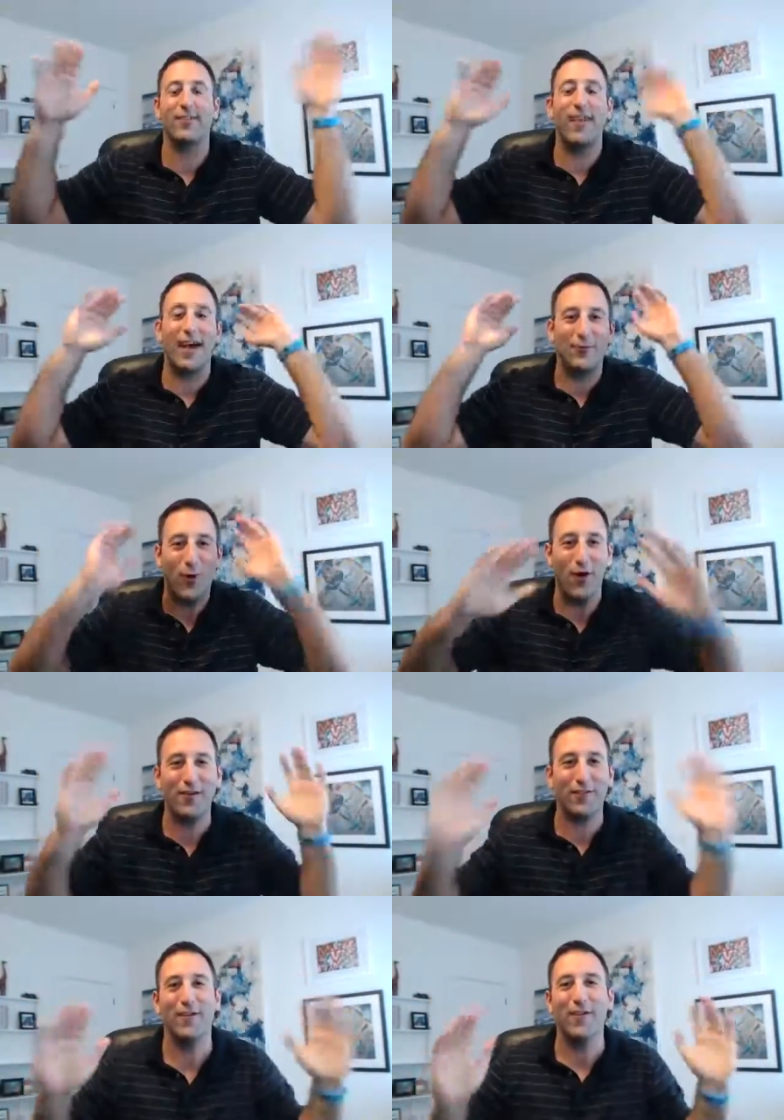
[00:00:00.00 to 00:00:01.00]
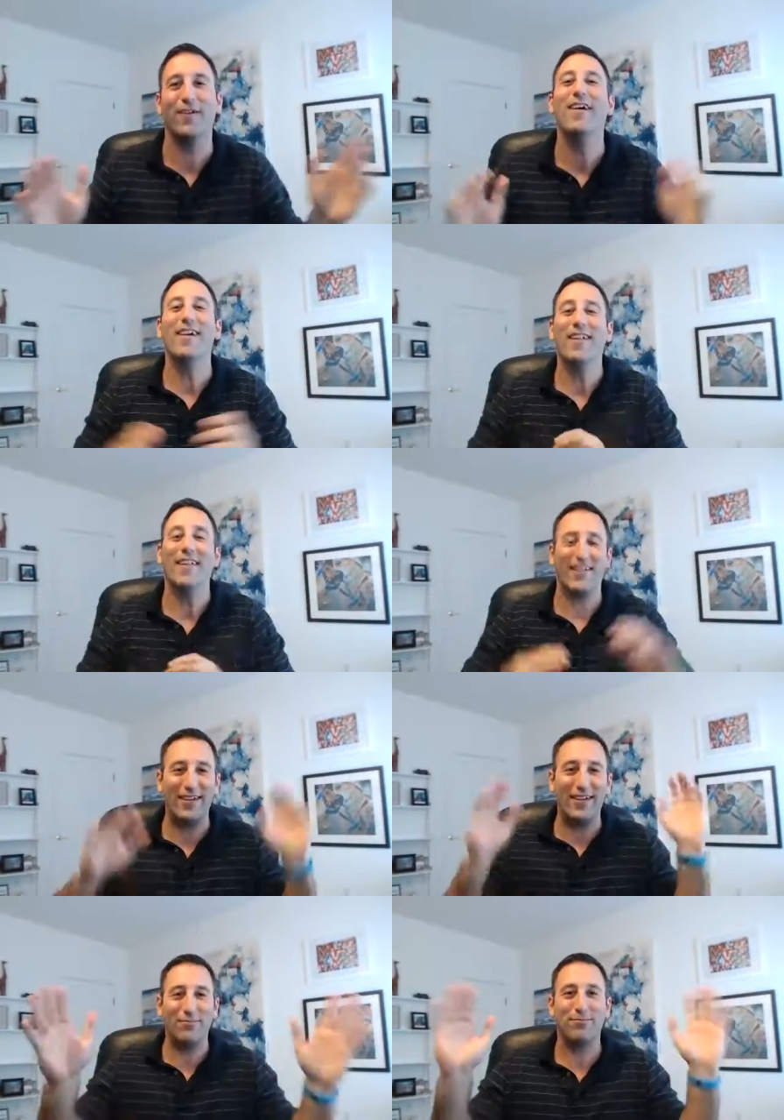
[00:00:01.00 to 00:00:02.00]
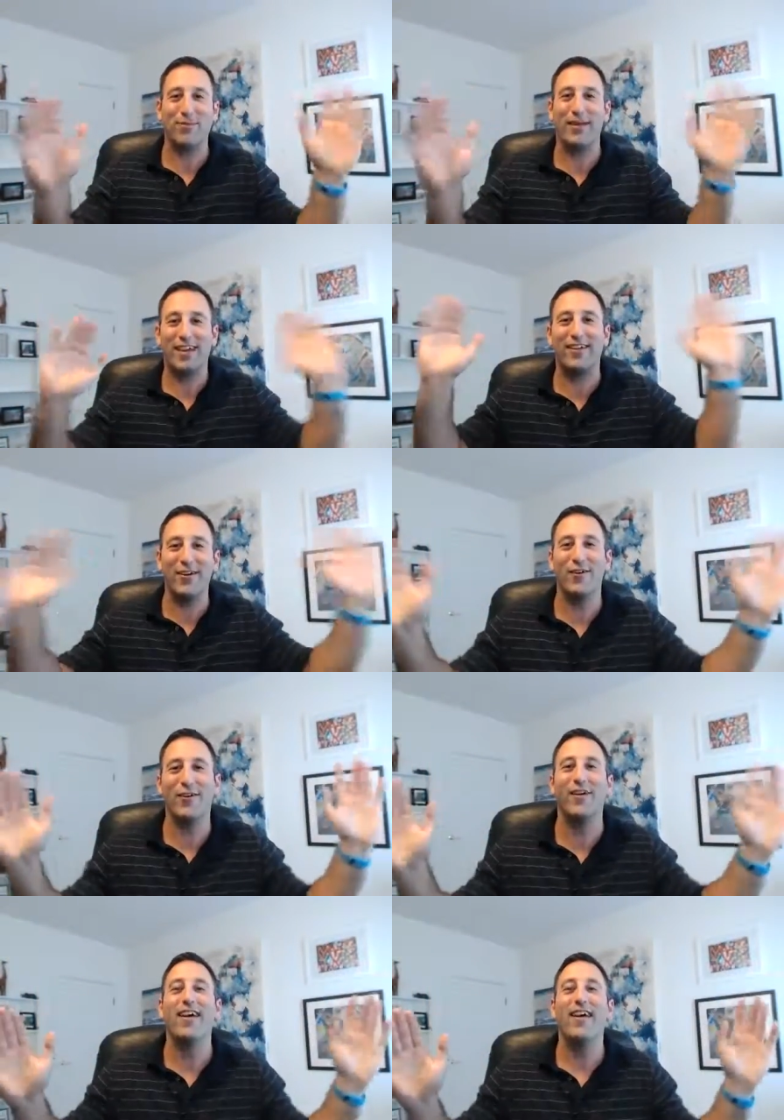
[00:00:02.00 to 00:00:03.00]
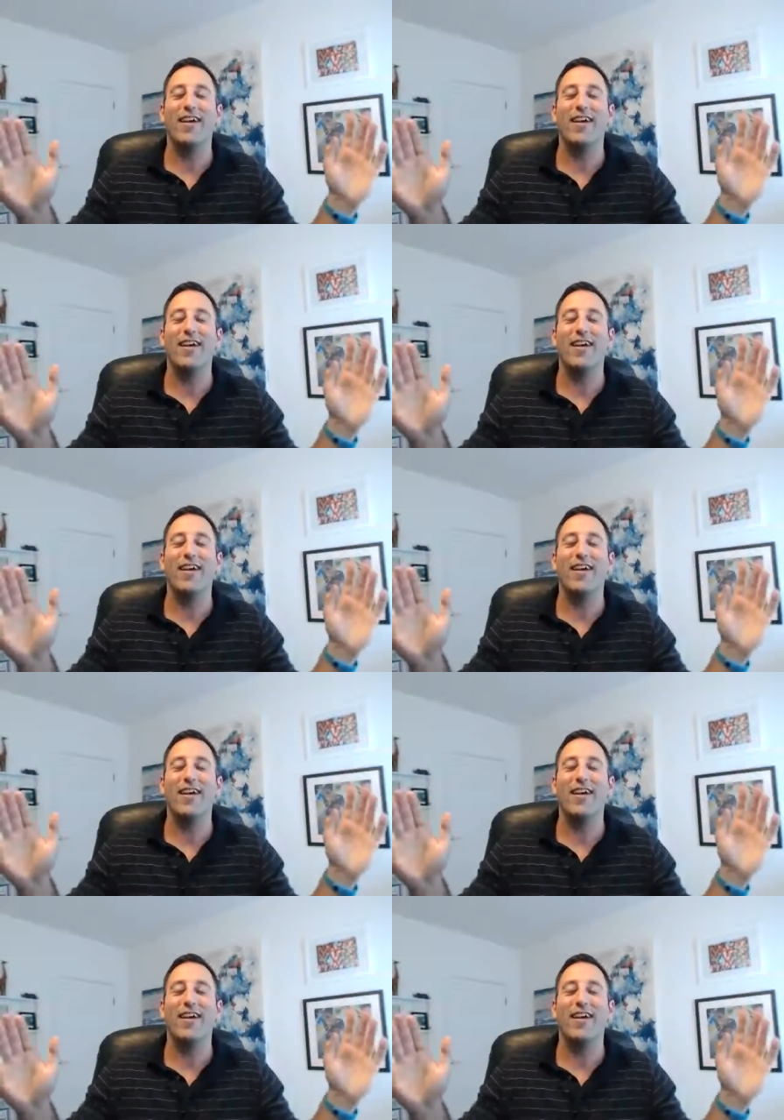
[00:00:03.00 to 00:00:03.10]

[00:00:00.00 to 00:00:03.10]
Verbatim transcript: to you. That's wonderful. Like, right? Being you.